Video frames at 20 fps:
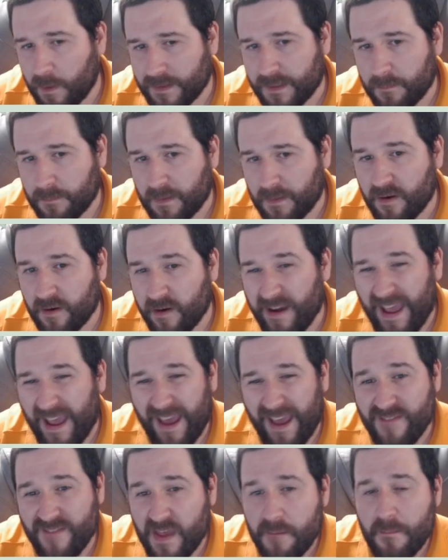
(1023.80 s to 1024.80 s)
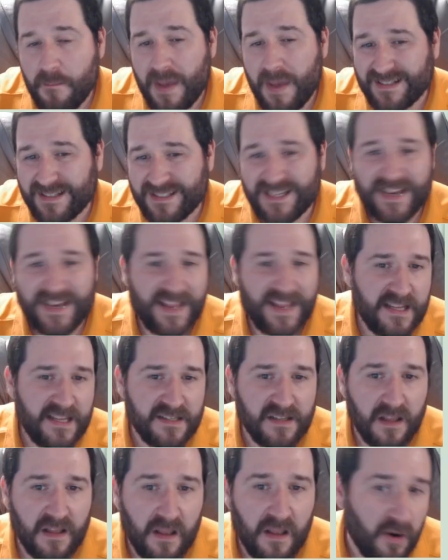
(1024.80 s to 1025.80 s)
them to learn? Have they met
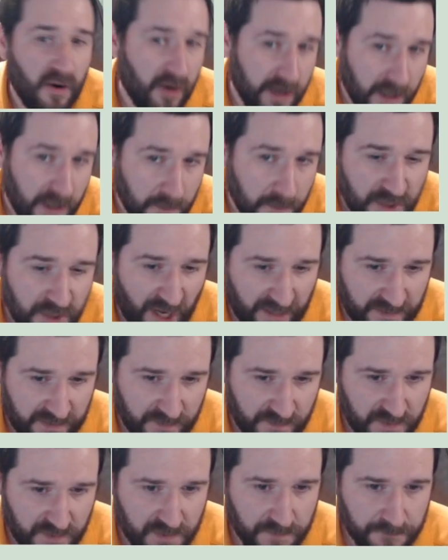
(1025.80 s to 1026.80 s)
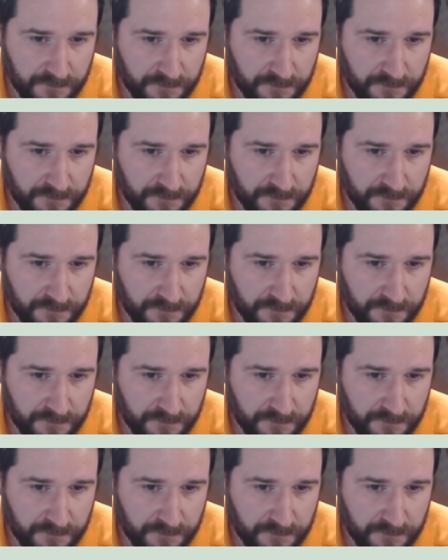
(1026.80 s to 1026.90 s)
today's learning objectives?